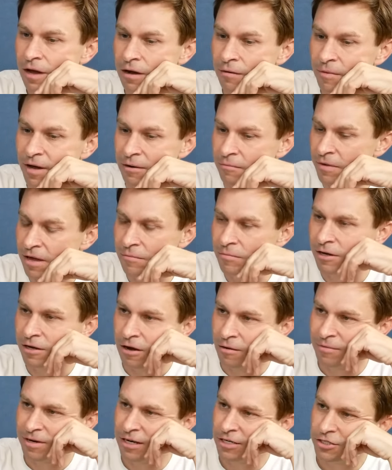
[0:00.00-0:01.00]
it may be a
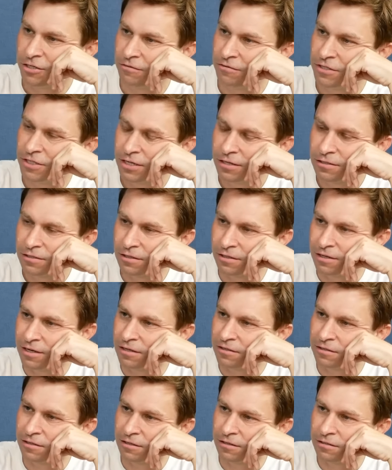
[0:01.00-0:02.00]
combination of 6 that
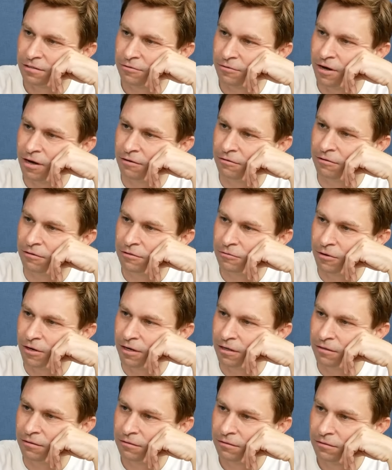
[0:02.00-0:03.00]
gets us to
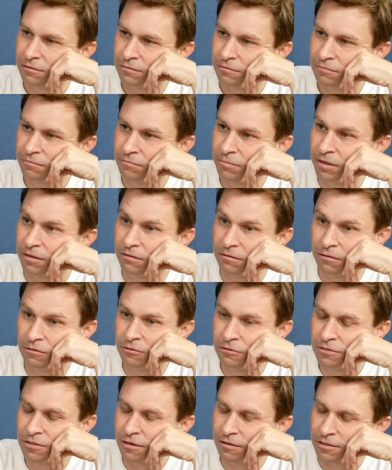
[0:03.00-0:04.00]
120. But
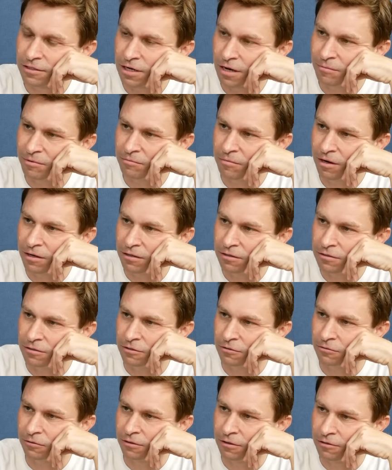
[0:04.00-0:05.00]
who's got the time and money to
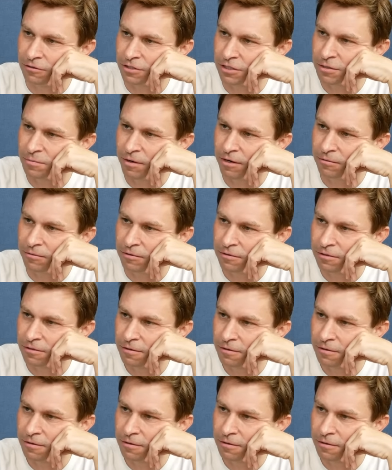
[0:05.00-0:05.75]
do all those experiments?